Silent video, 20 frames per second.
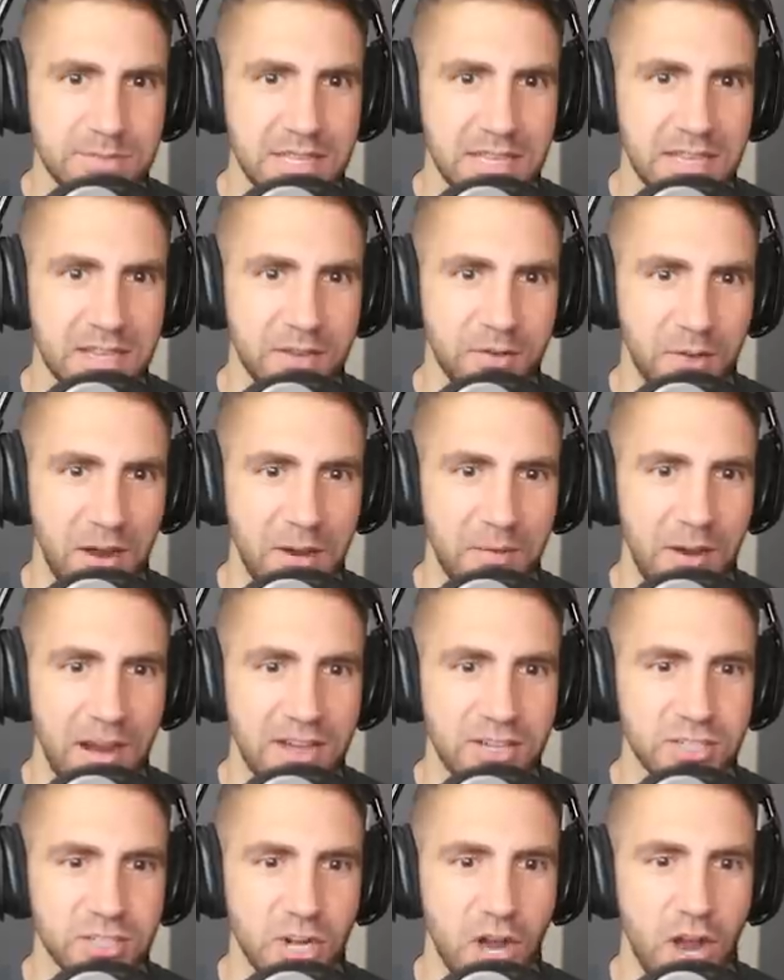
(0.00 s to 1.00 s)
seeing gray
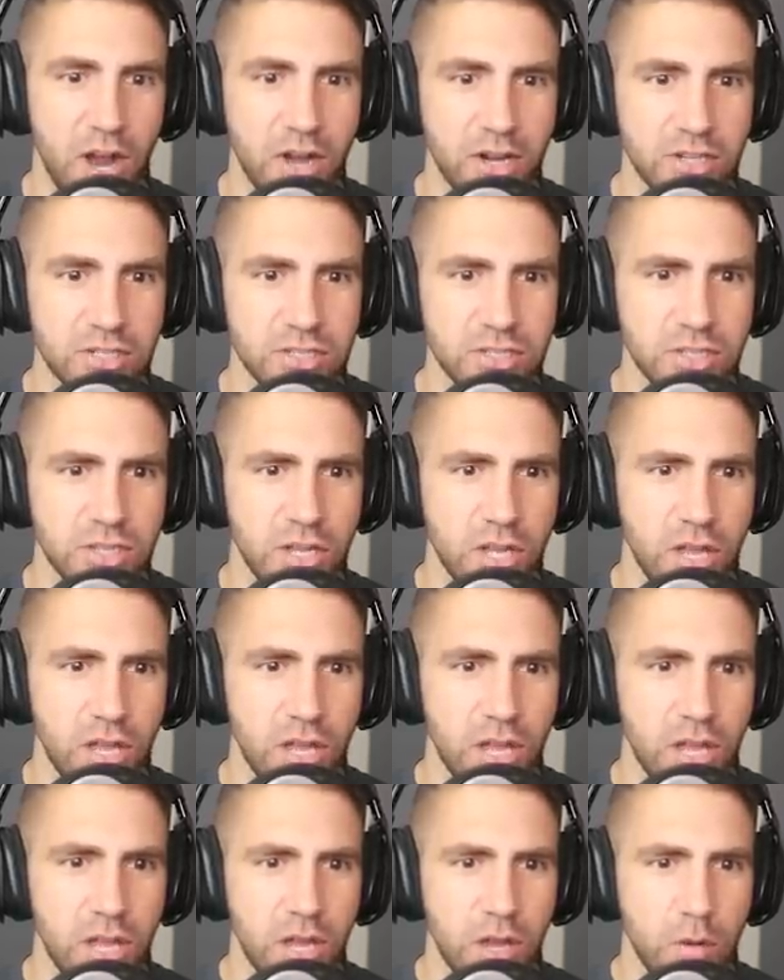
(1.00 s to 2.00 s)
white sharks,
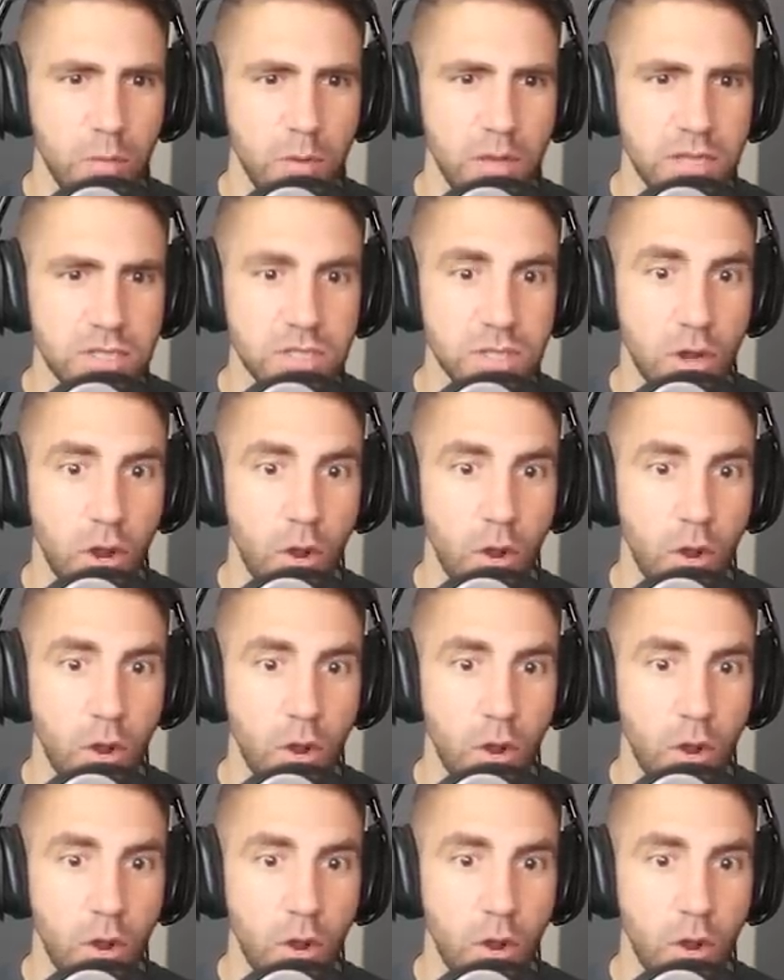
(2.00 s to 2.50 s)
which,